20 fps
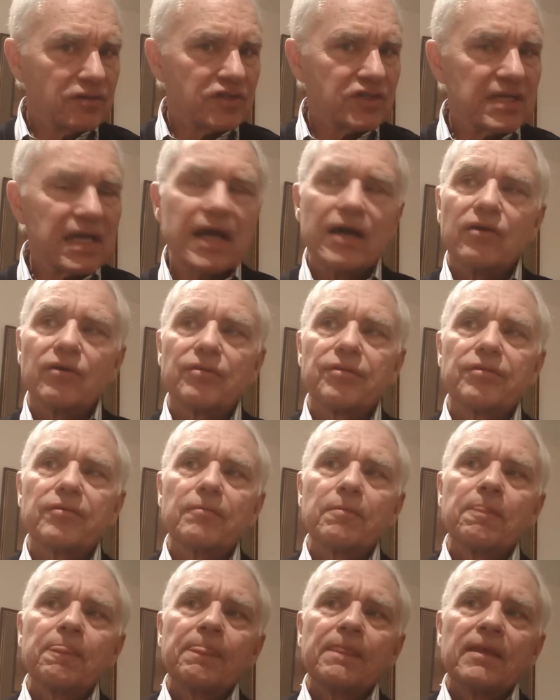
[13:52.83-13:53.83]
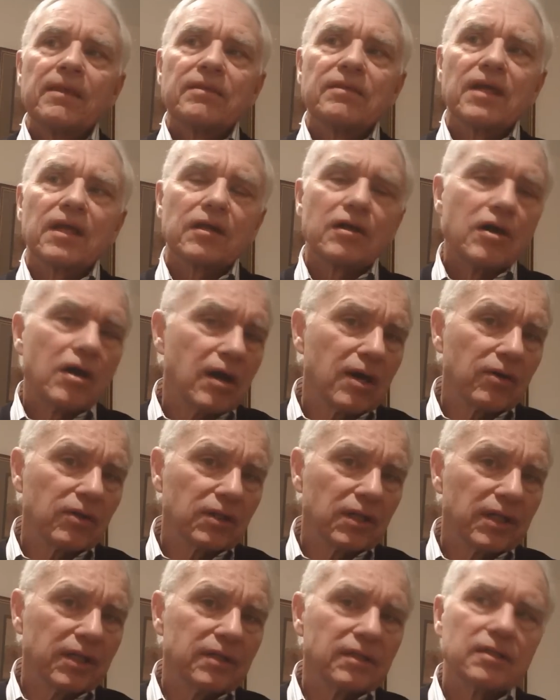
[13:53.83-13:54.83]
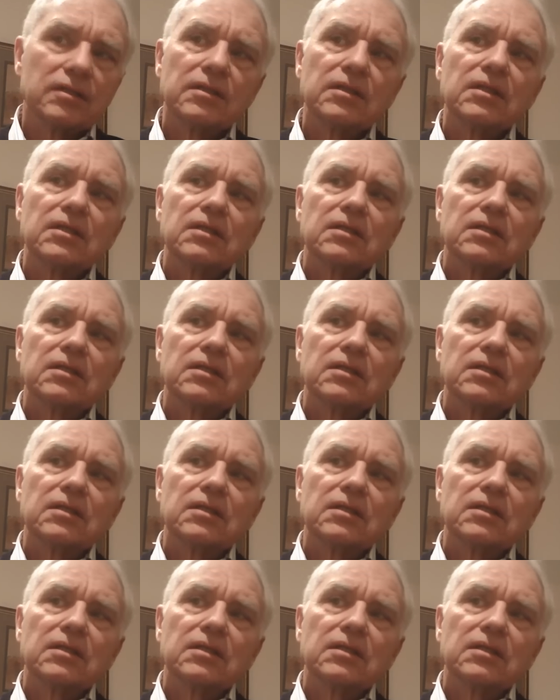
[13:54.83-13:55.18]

South that correlated,